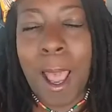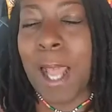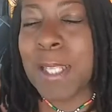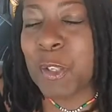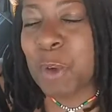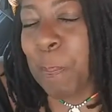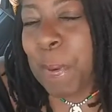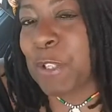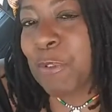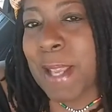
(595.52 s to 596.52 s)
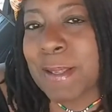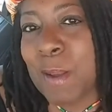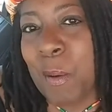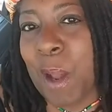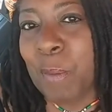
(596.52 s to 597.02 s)
trumpet dress
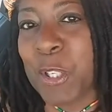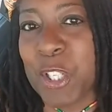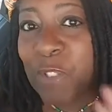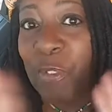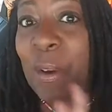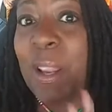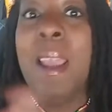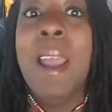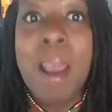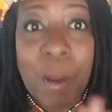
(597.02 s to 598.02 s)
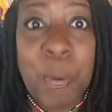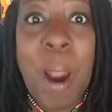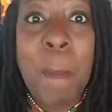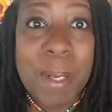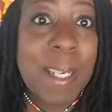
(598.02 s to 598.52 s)
on, which is very
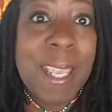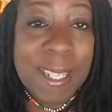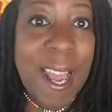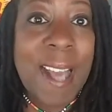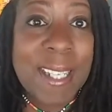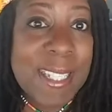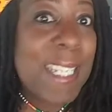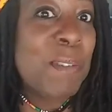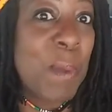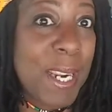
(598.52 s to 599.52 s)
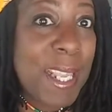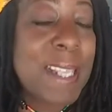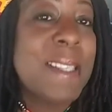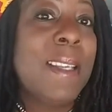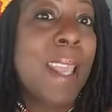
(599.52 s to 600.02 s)
prominent in Ghanaian
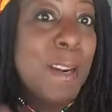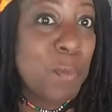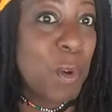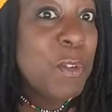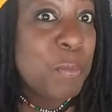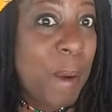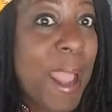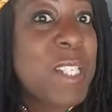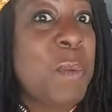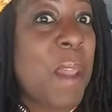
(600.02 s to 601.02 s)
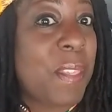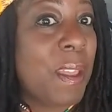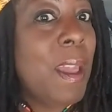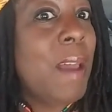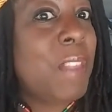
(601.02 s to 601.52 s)
weddings, and brides wear
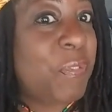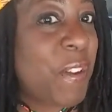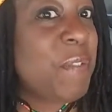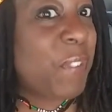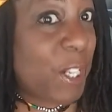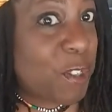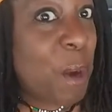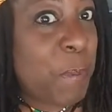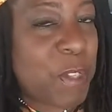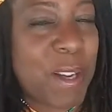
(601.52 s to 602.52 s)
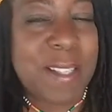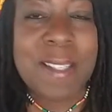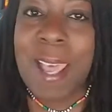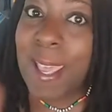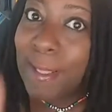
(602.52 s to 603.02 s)
the fit and flare trumpet
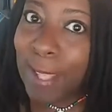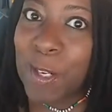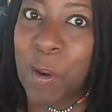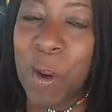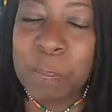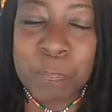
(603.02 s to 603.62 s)
dresses. I had that on.